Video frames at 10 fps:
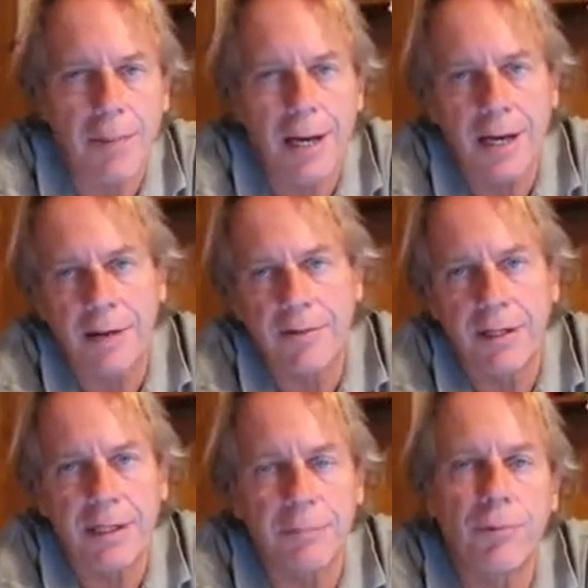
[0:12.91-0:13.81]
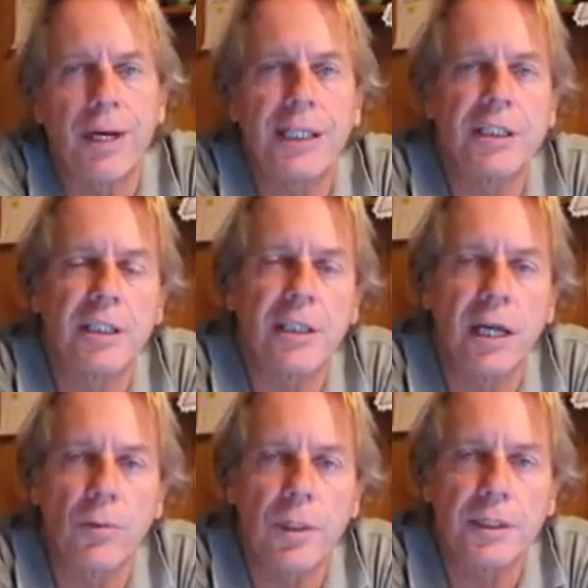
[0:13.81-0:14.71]
I have like a project that
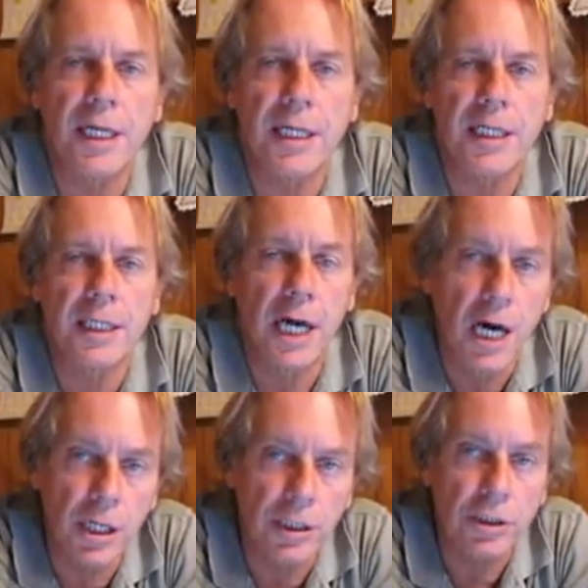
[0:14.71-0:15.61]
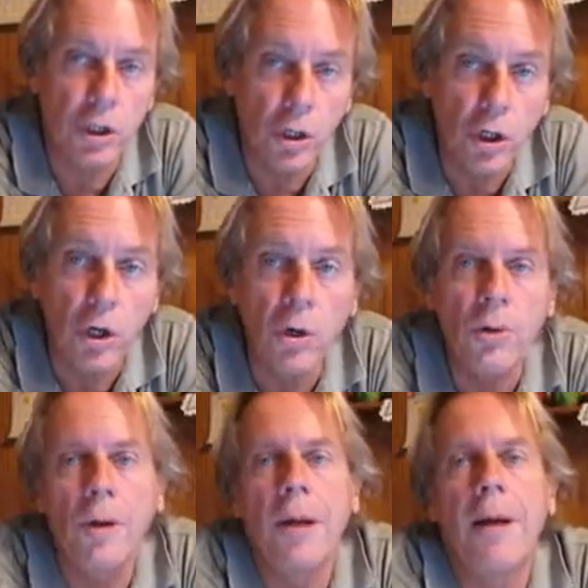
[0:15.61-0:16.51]
I worked on in Kara,
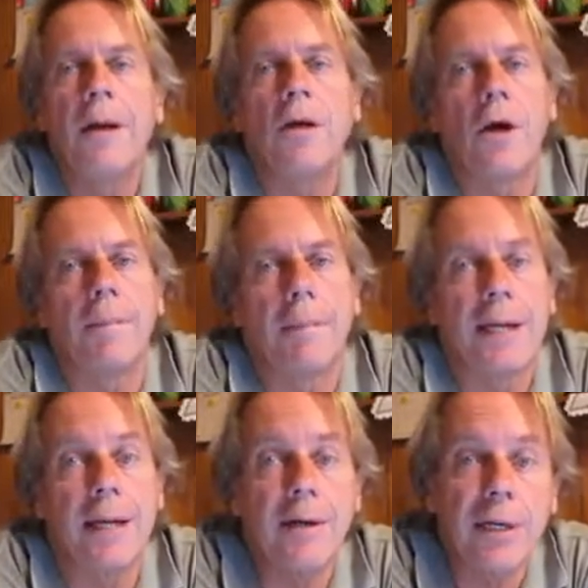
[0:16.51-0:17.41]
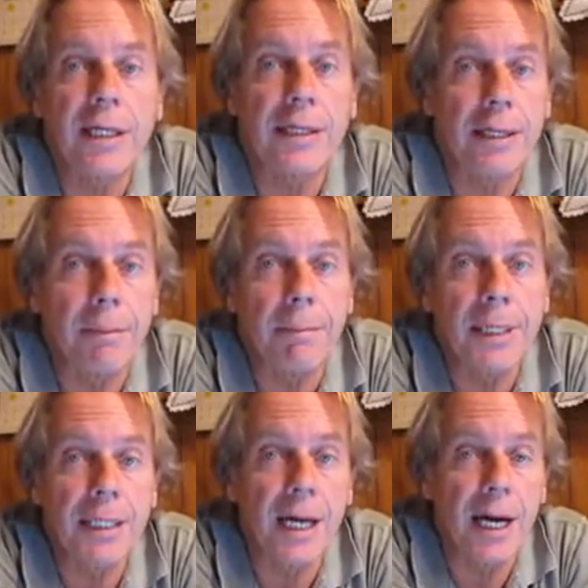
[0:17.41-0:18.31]
Togo called
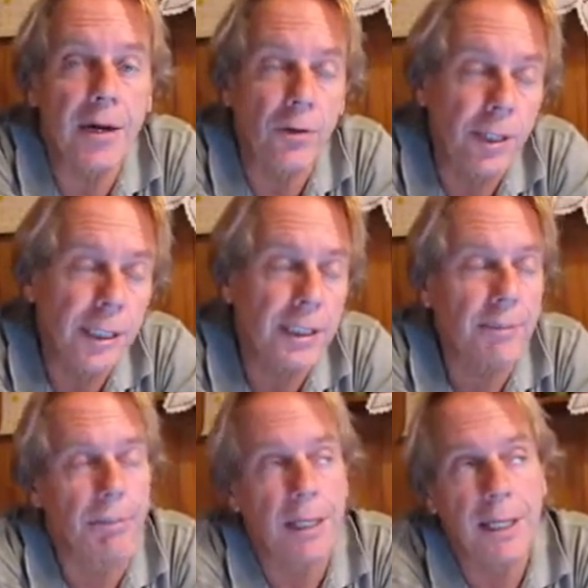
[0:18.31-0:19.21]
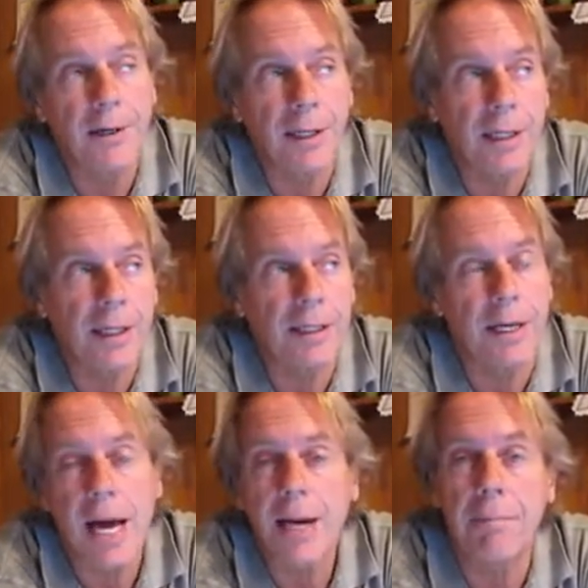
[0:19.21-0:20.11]
malarianimby.org, malaria
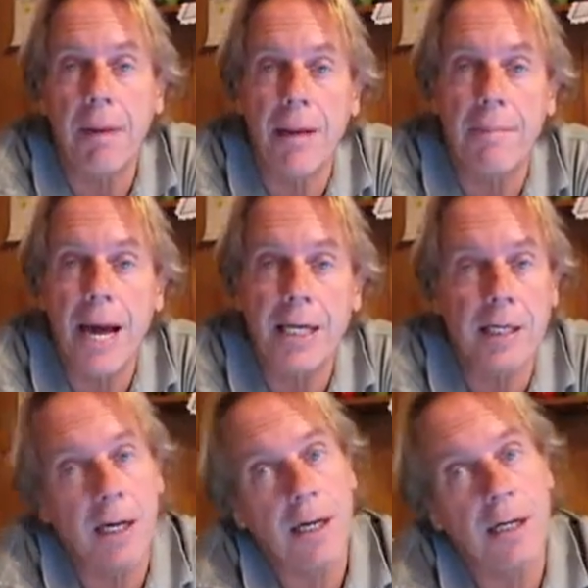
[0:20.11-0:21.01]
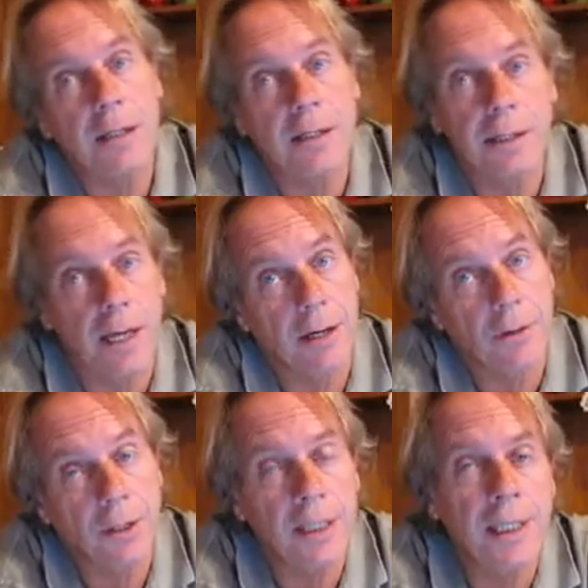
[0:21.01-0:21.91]
not in my
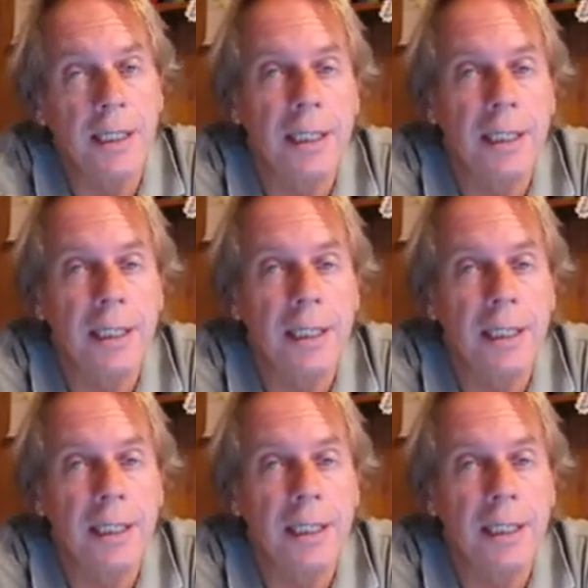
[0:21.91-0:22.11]
backyard.org.